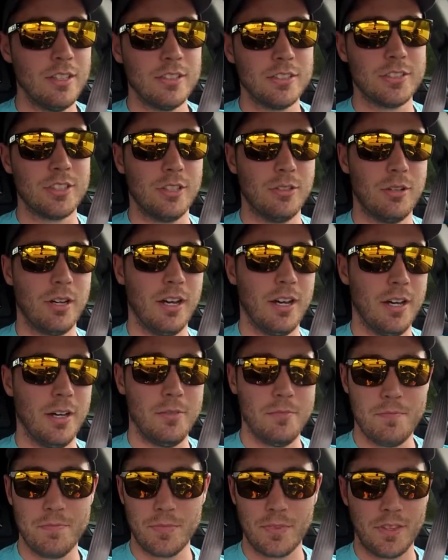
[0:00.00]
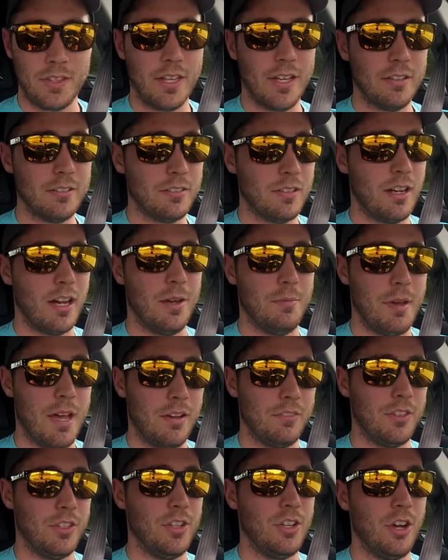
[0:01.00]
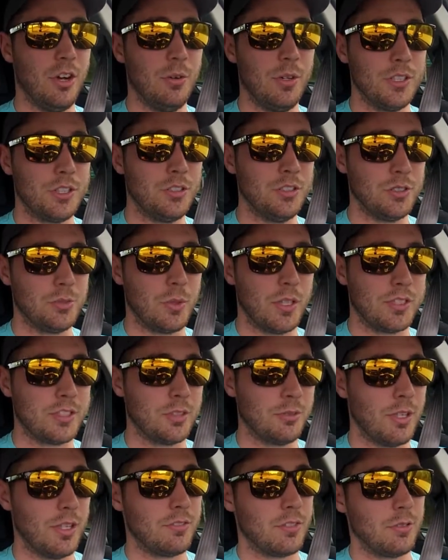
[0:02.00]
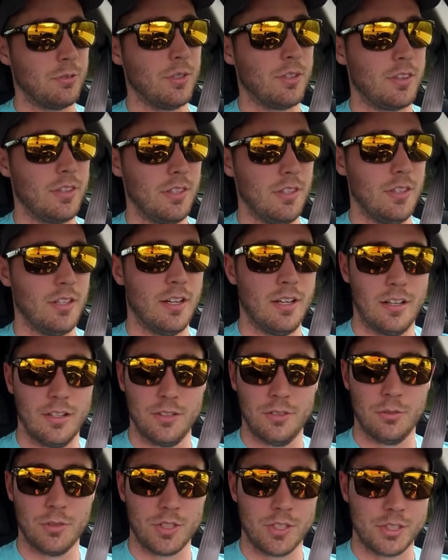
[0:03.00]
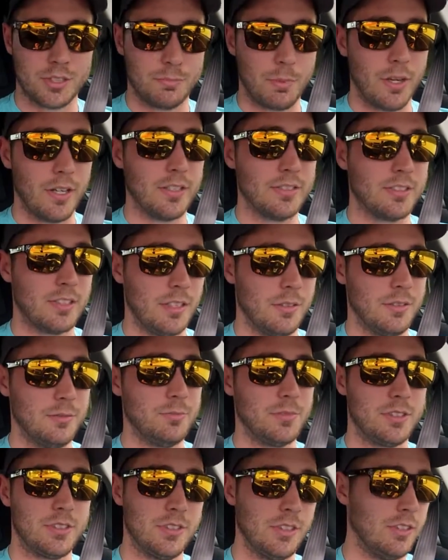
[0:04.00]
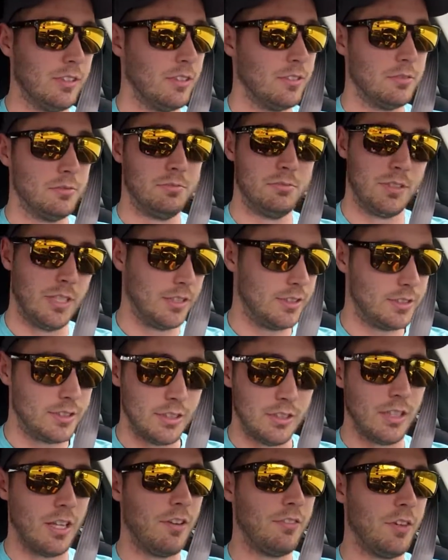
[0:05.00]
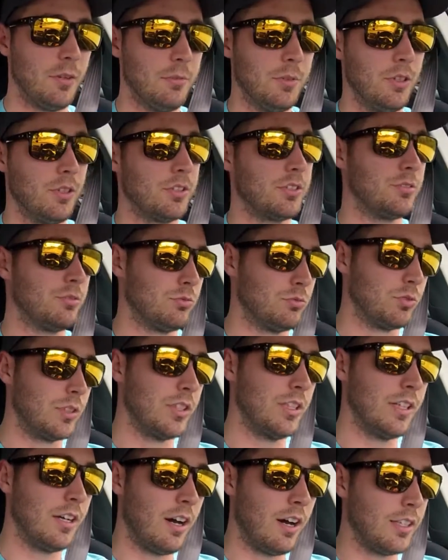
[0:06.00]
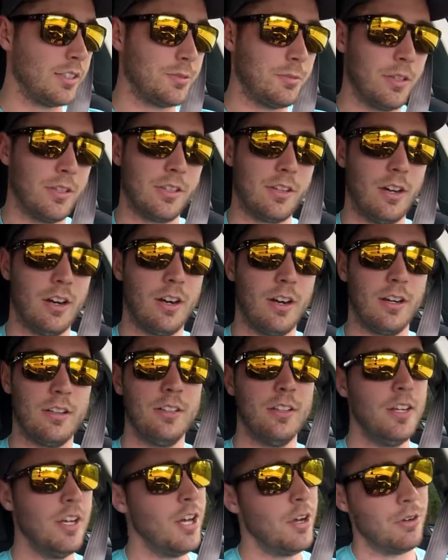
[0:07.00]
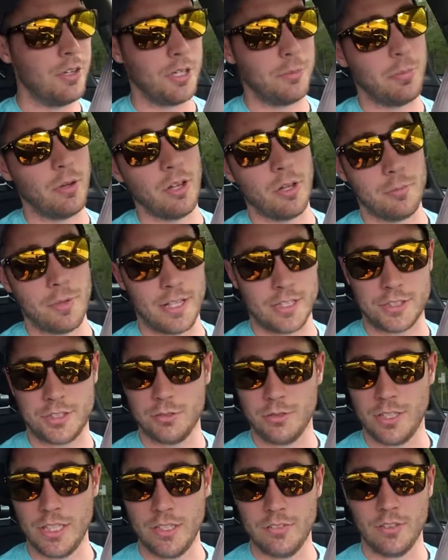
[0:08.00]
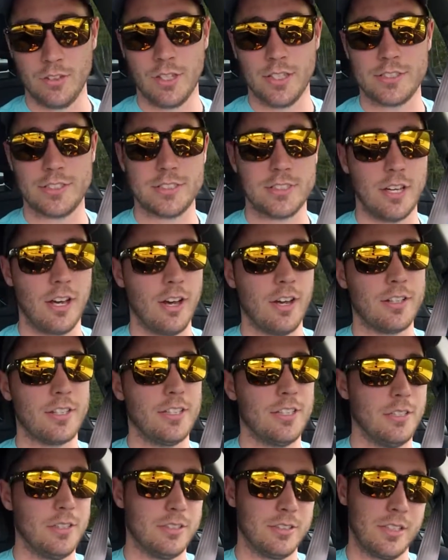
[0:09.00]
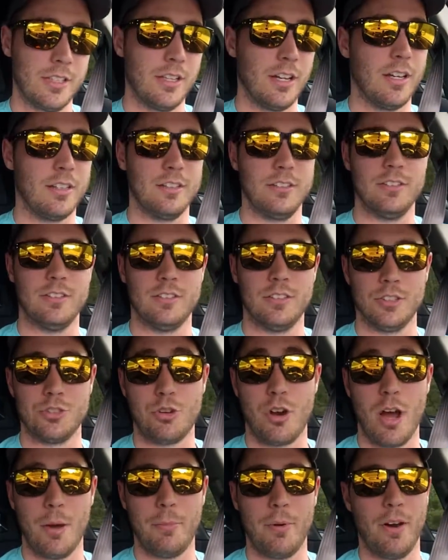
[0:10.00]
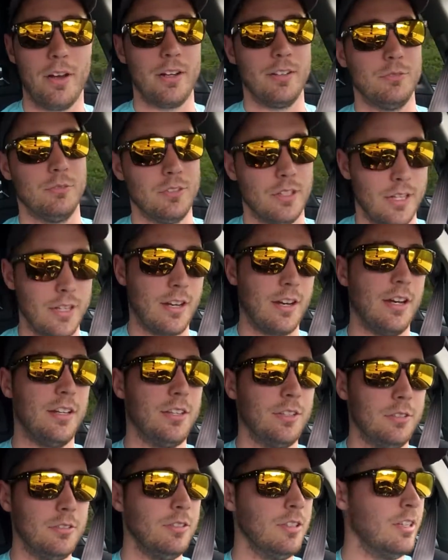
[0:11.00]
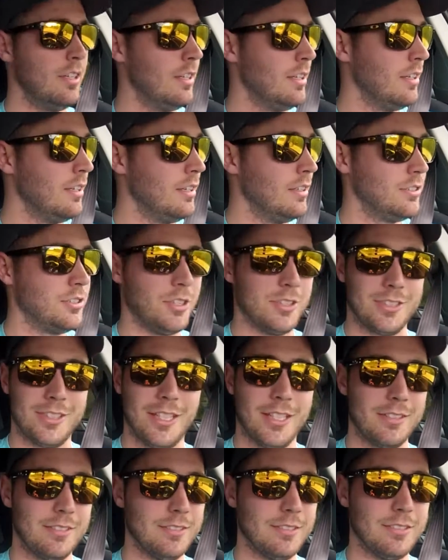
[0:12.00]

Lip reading: So yeah, I'm having no issues whatsoever with the springs. I still love them. It looks really awesome on the car. When you pull it next to an Evo that's stock and you got the drop on it like I do, it's just like